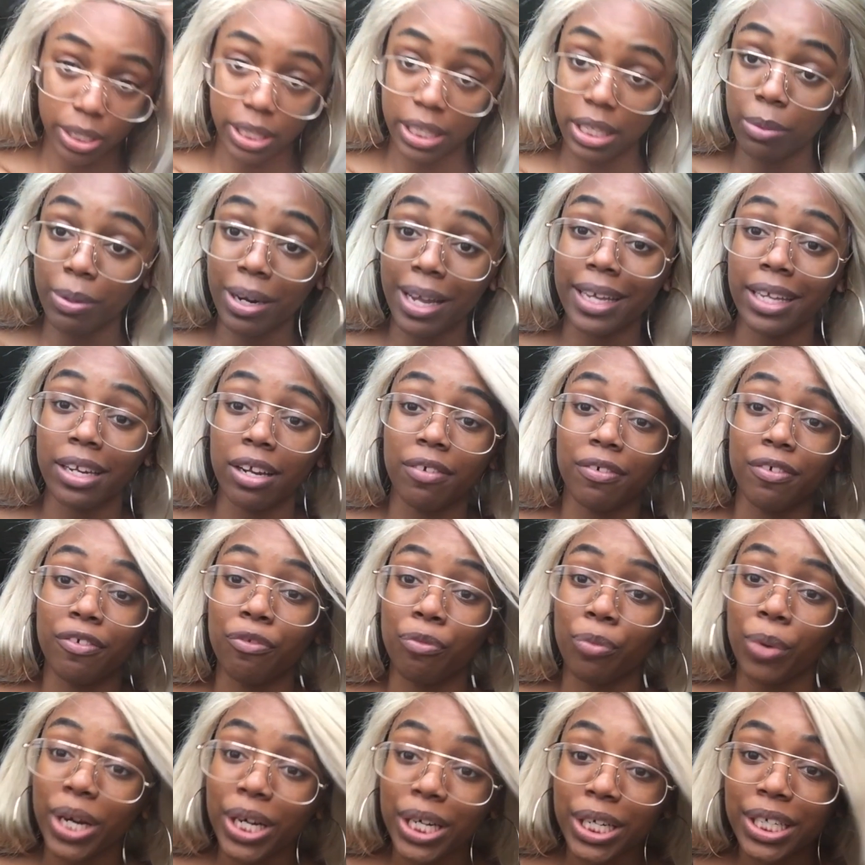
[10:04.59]
And then when I get off
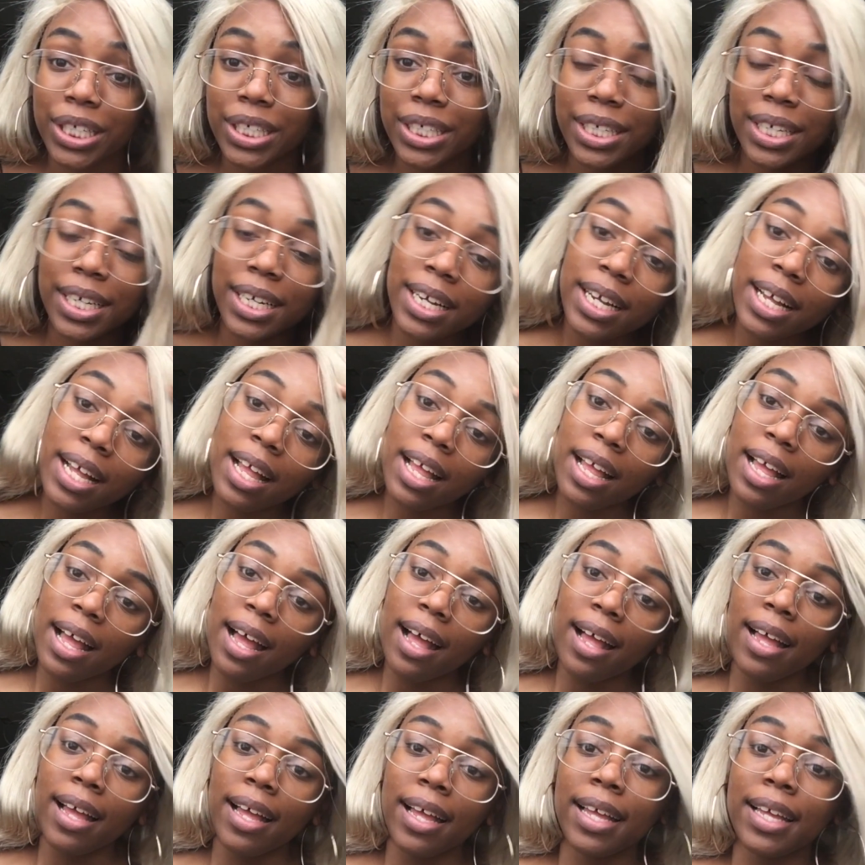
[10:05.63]
of work,
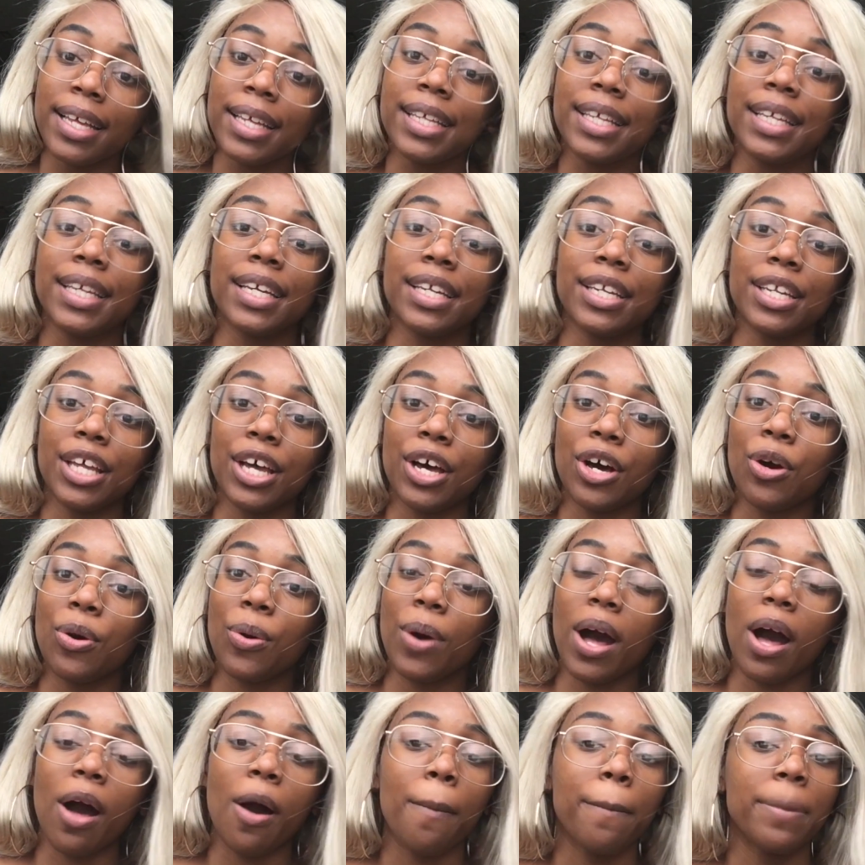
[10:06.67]
you
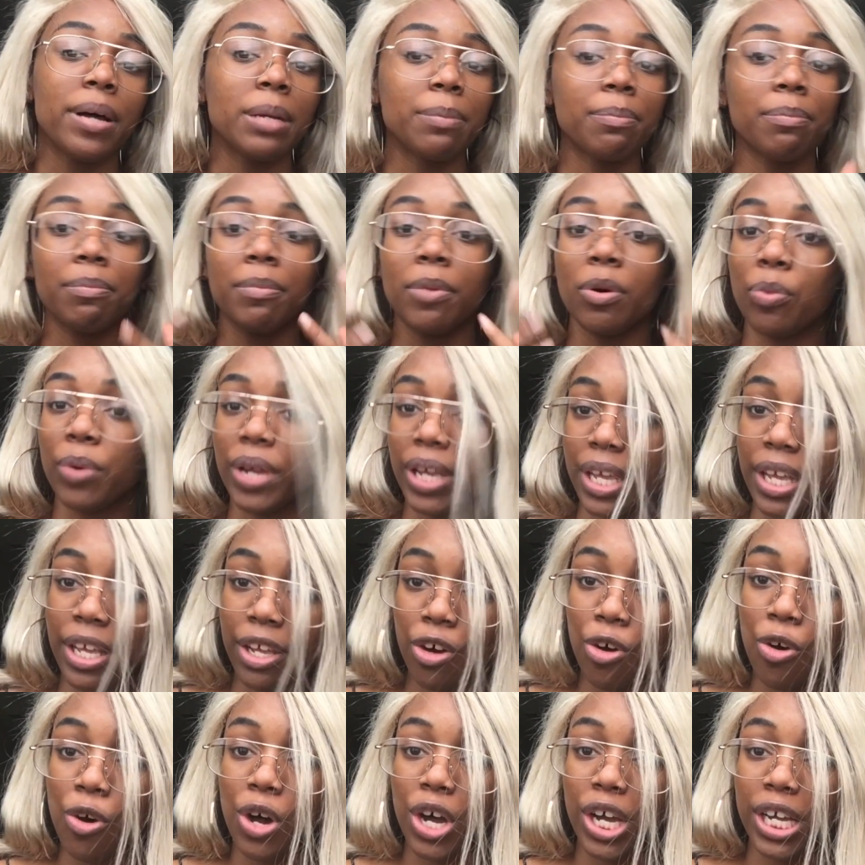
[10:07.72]
know, I'll put my
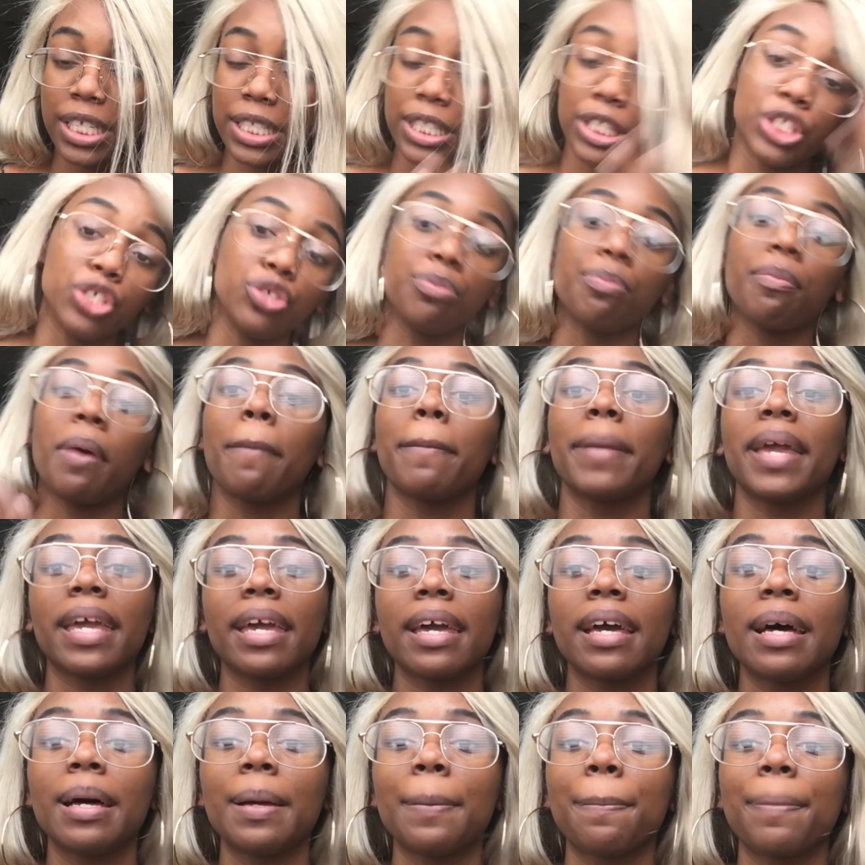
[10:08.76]
wig on, do my
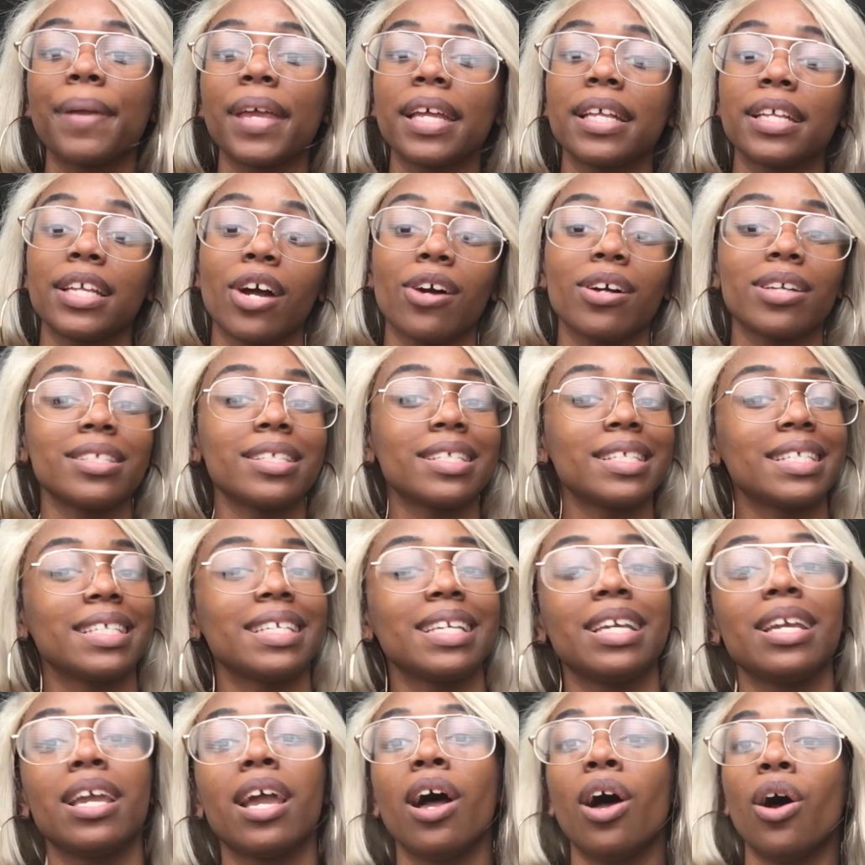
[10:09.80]
makeup, and y'all can
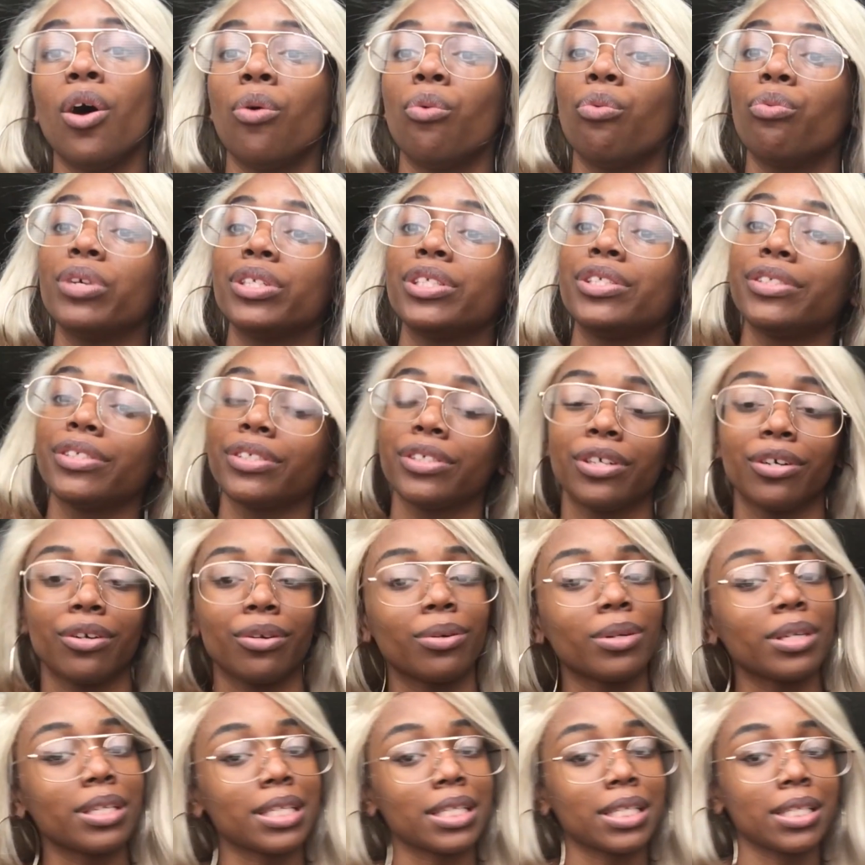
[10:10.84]
see what your
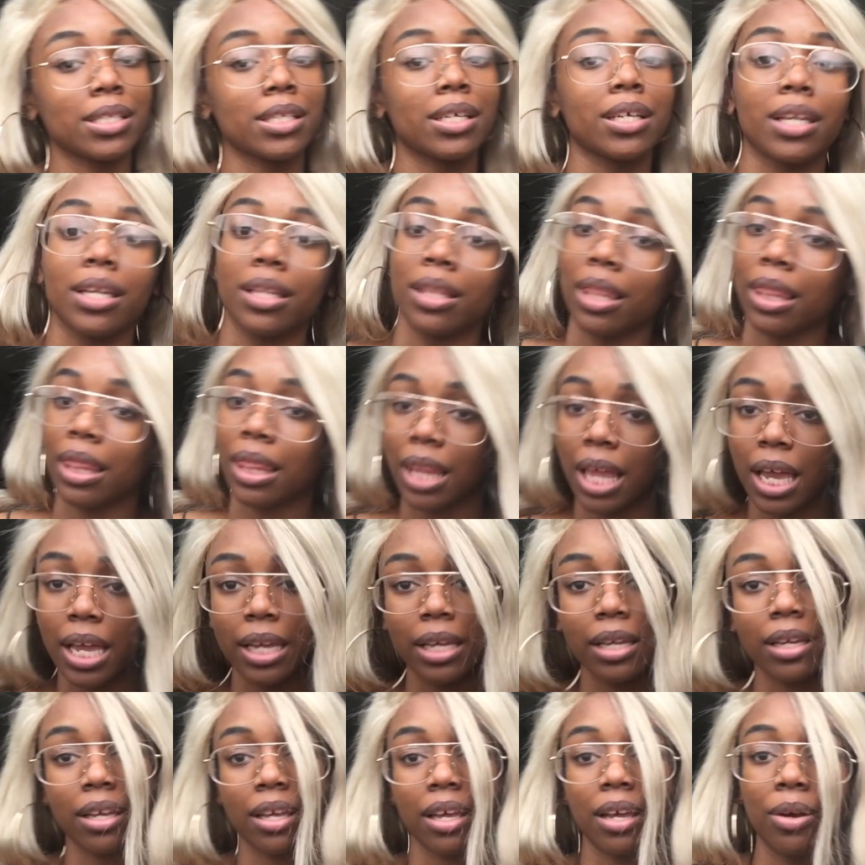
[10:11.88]
girl is looking
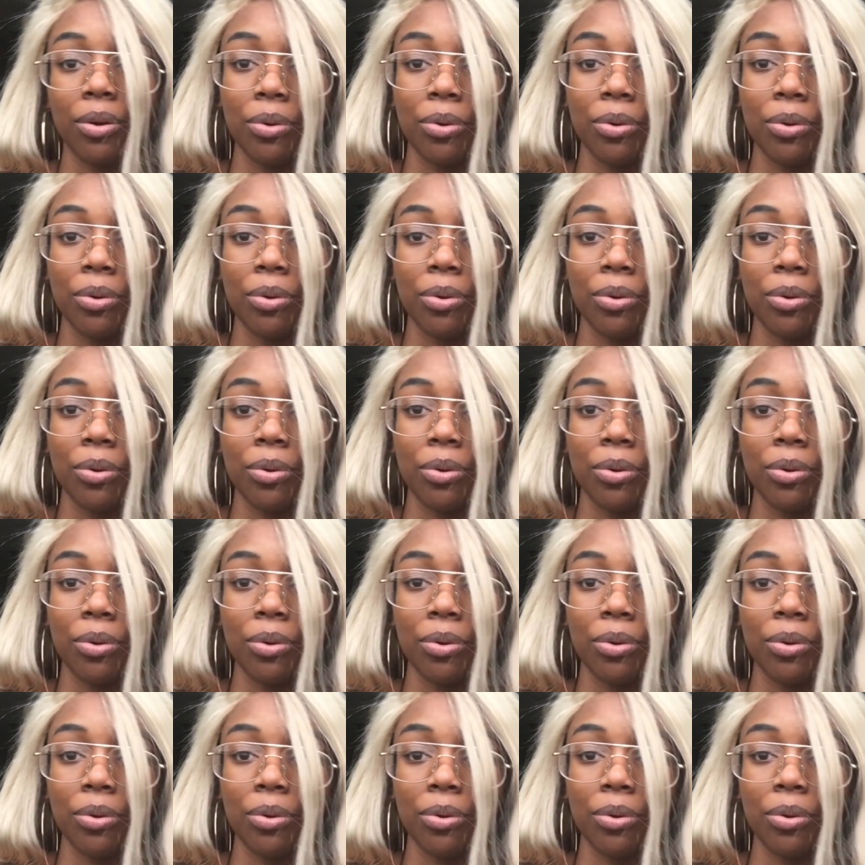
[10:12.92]
like.